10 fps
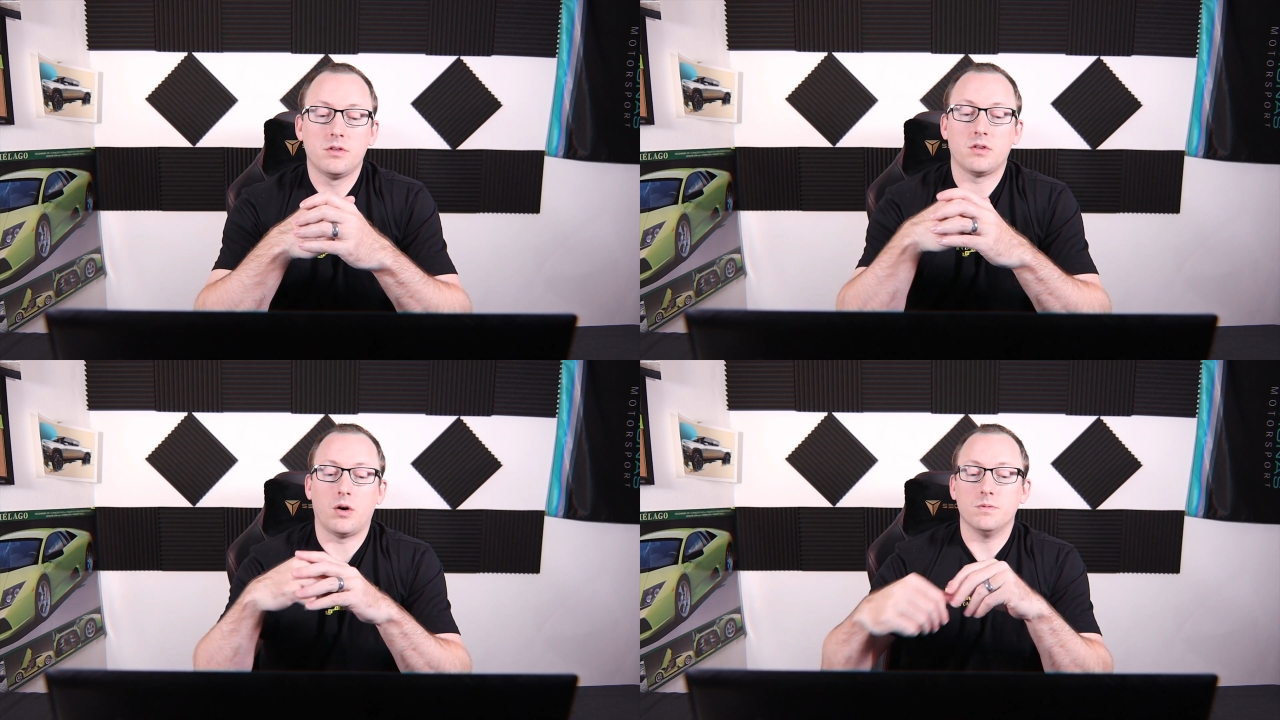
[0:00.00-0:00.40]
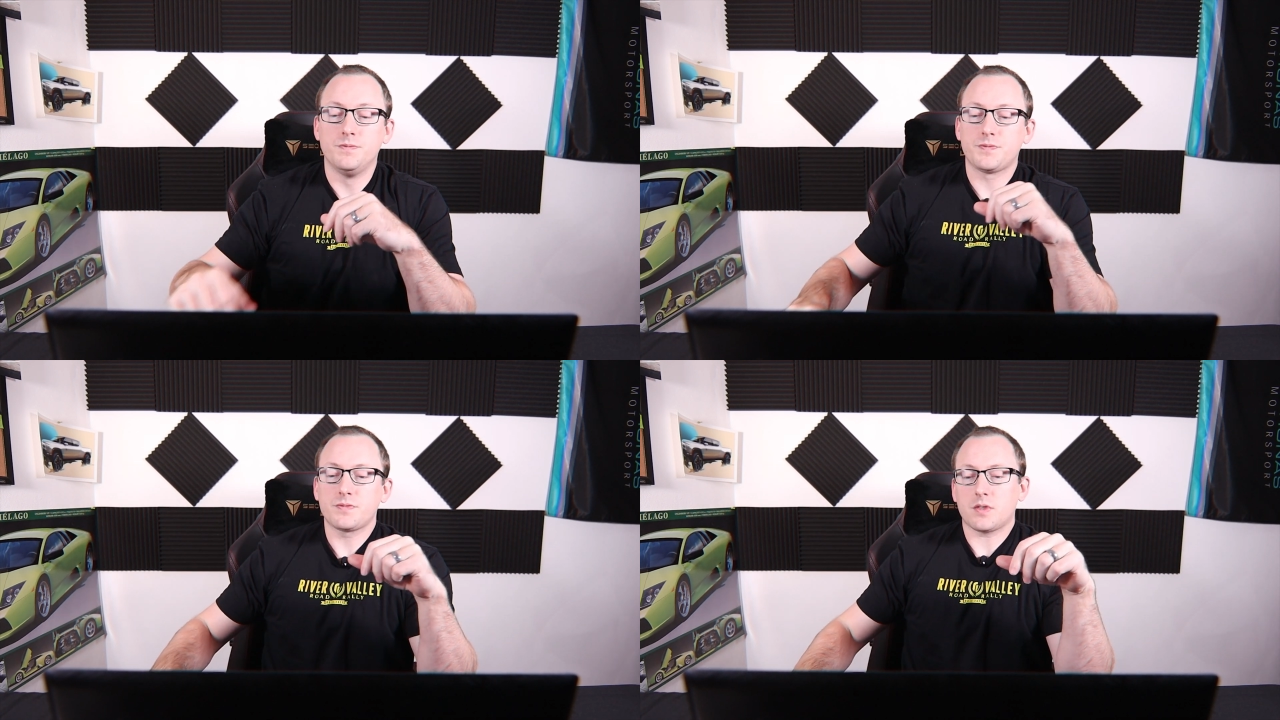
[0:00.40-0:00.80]
So
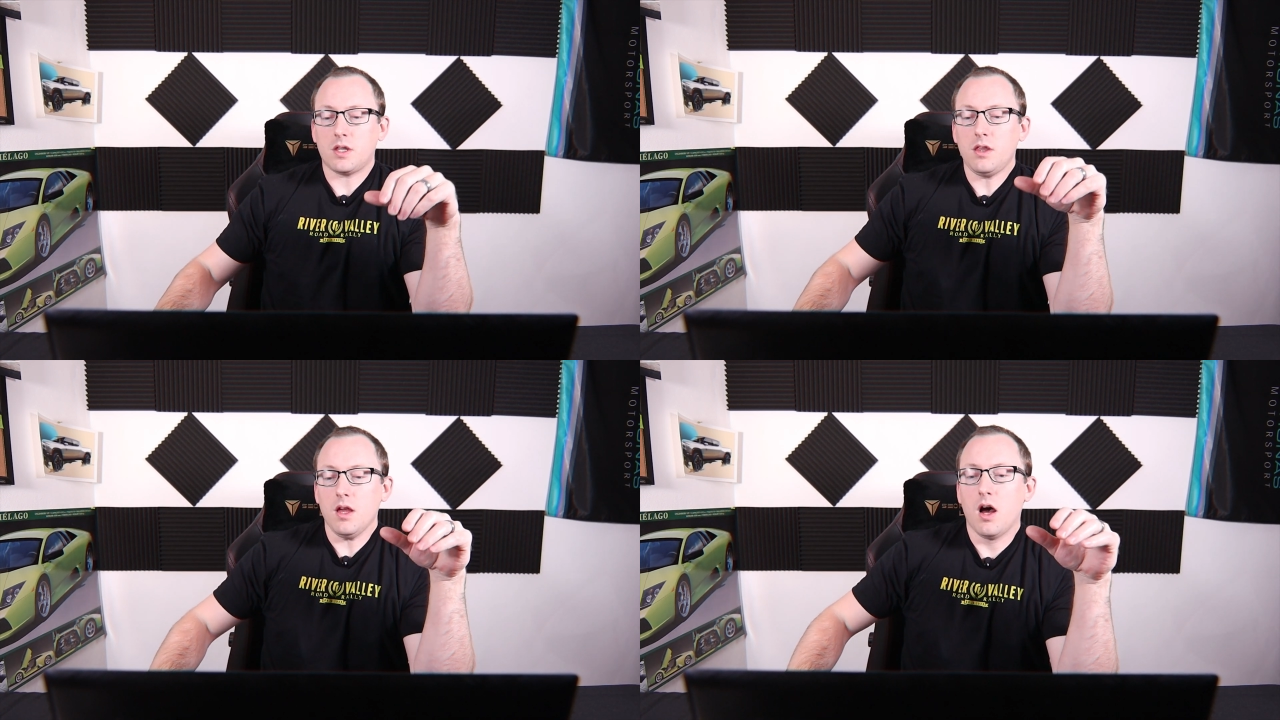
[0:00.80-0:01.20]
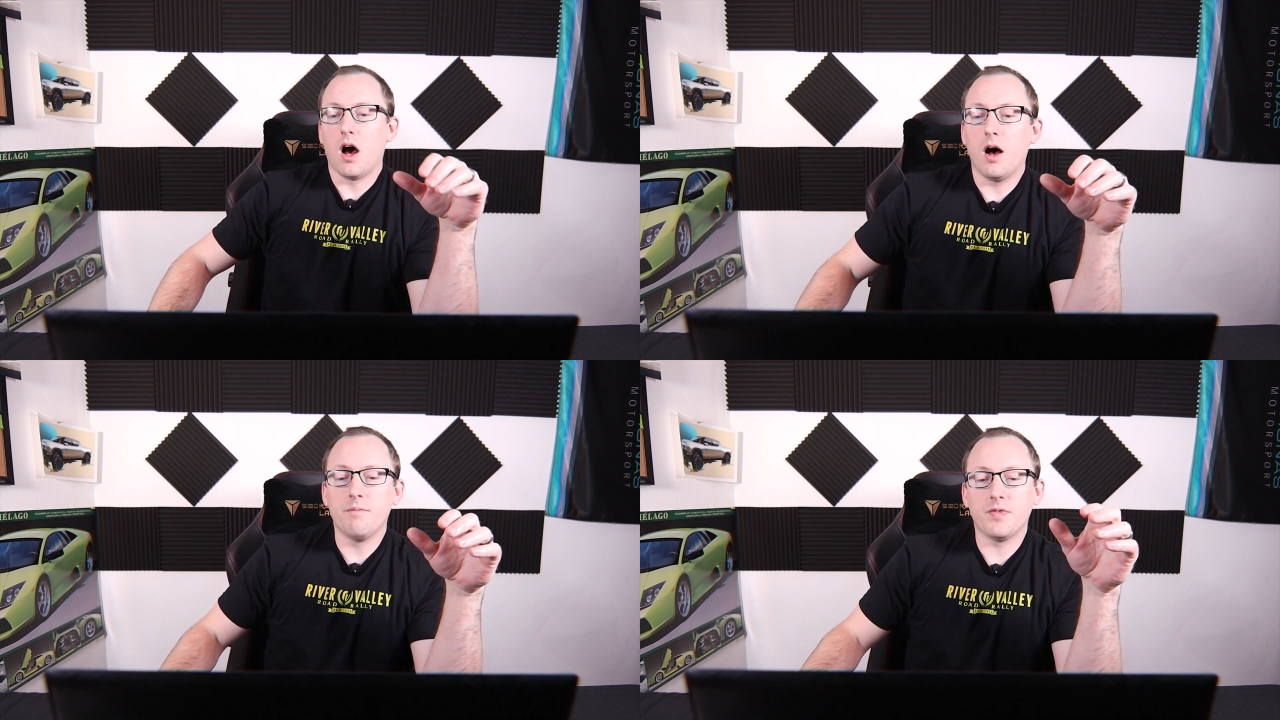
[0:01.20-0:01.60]

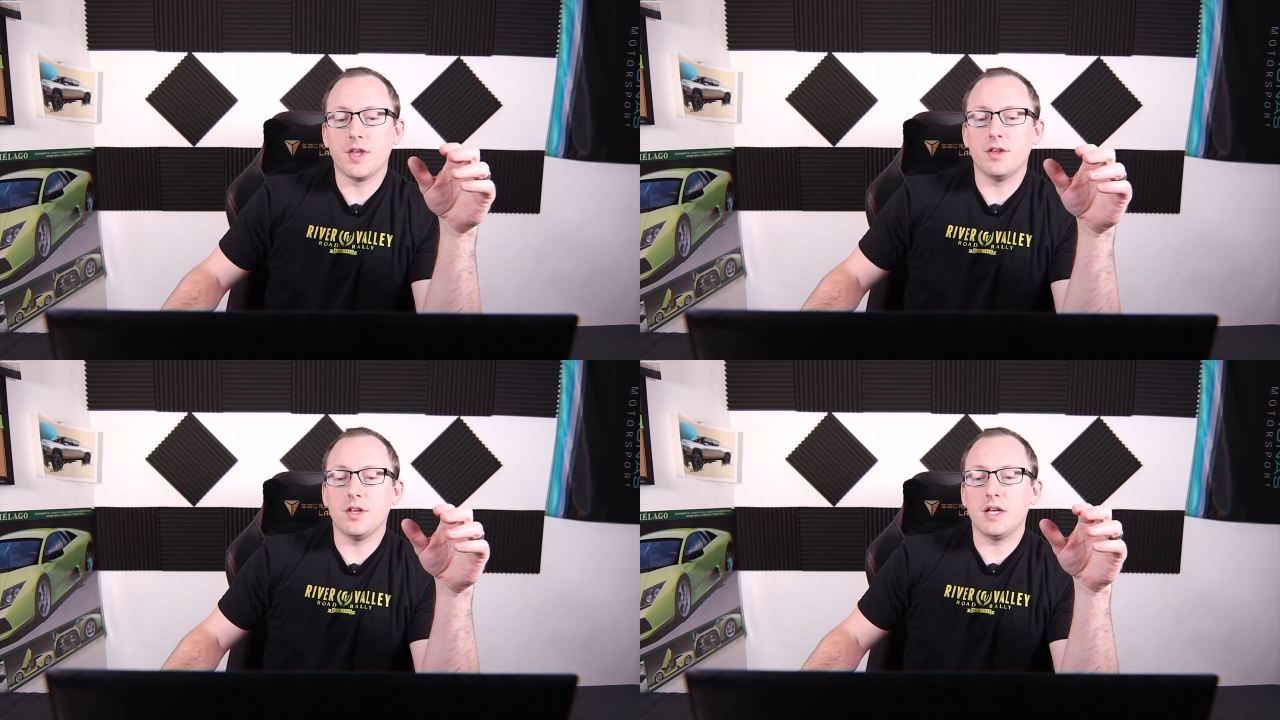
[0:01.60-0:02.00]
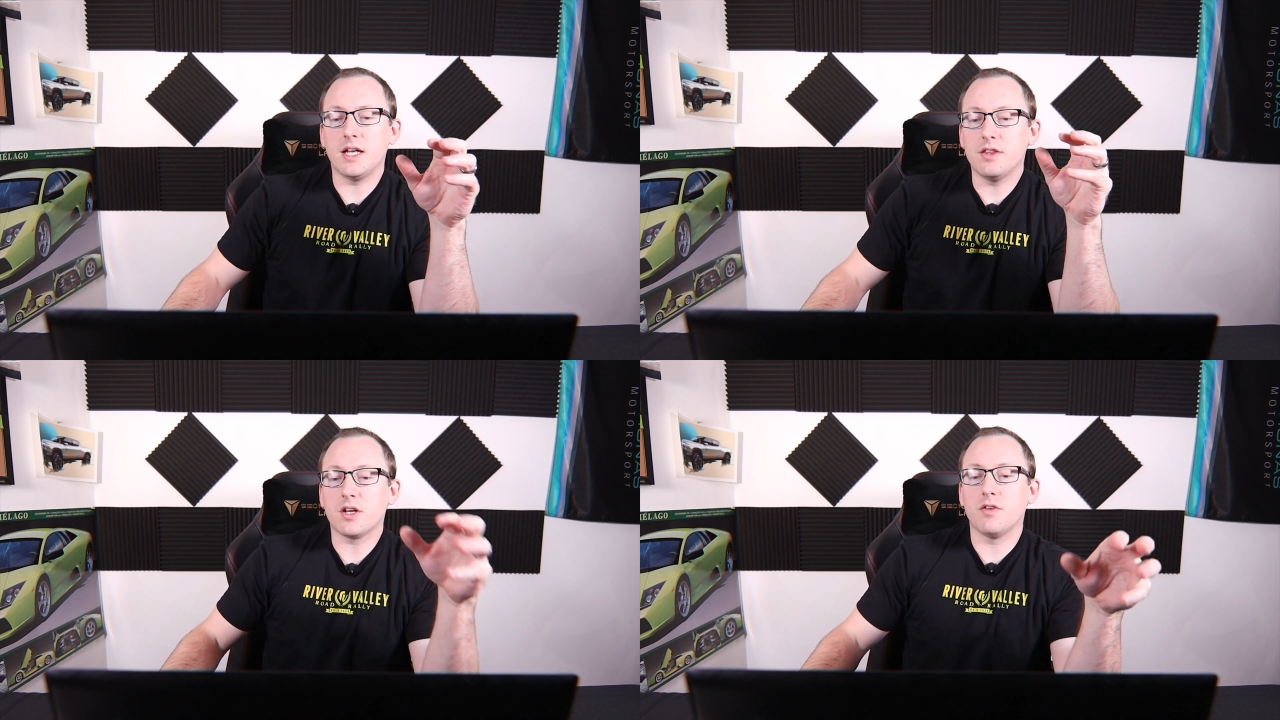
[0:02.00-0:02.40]

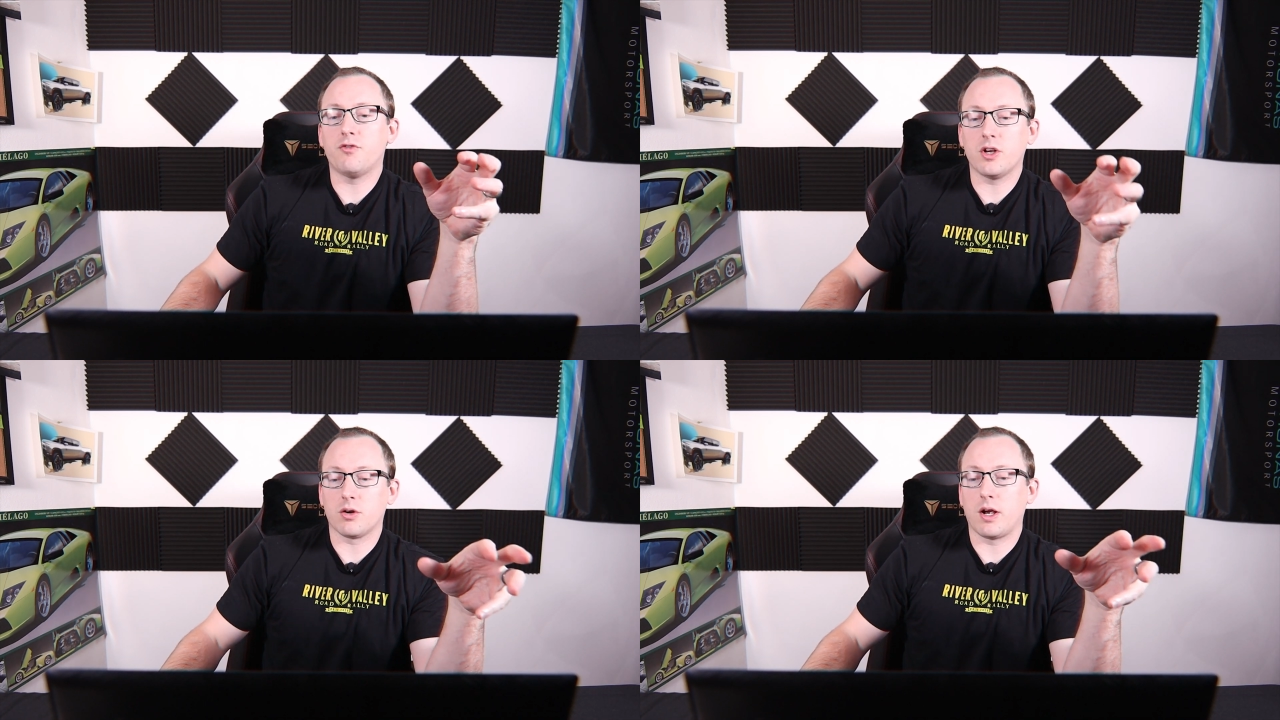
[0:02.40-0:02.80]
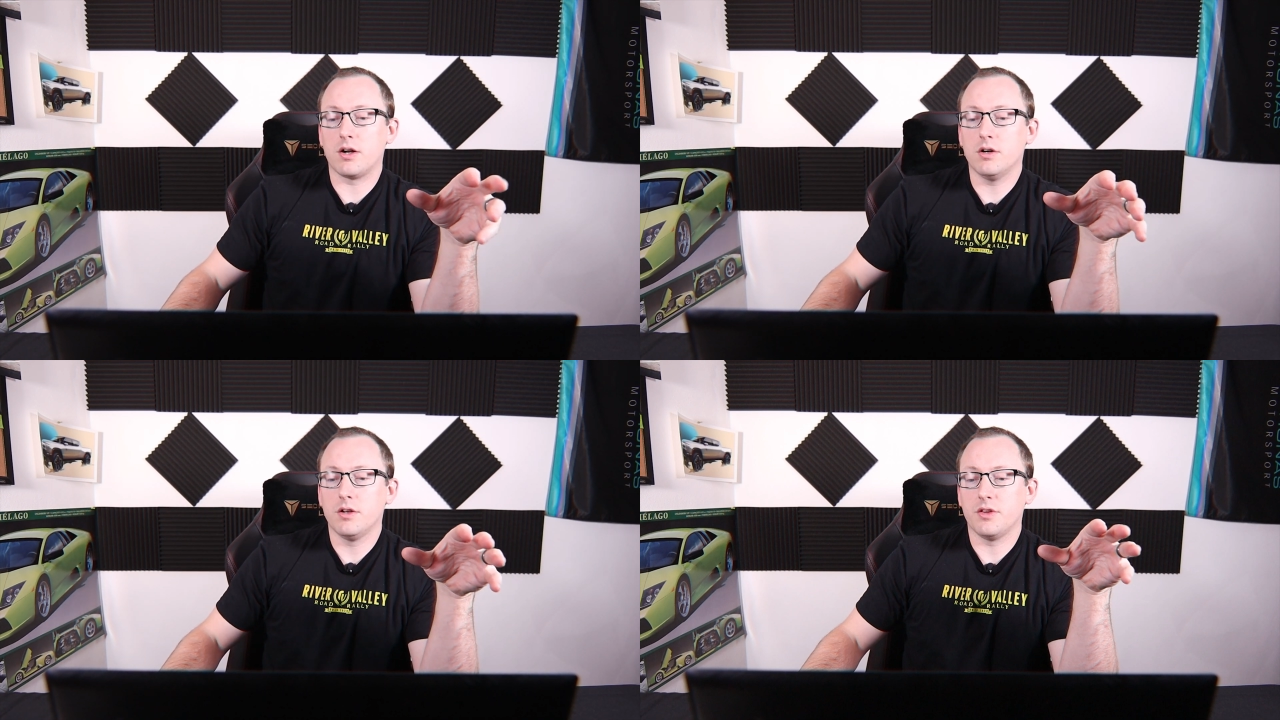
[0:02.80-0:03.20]
in the
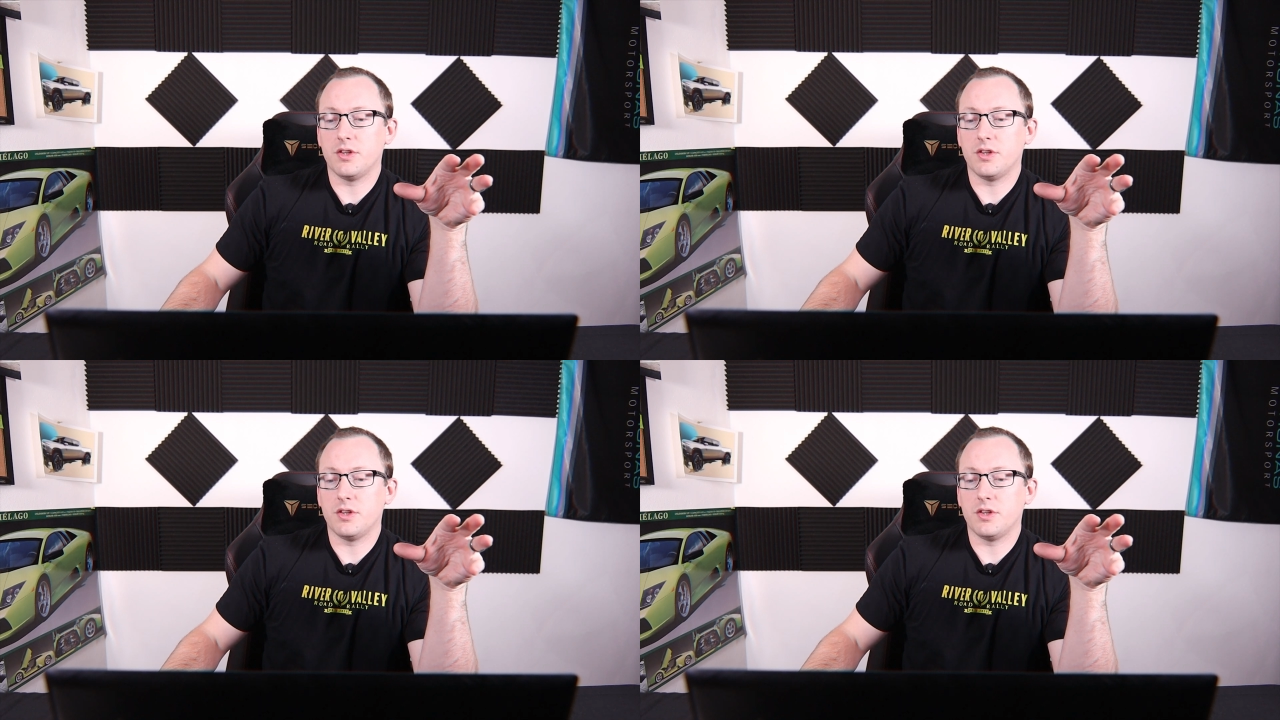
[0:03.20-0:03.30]
configurator,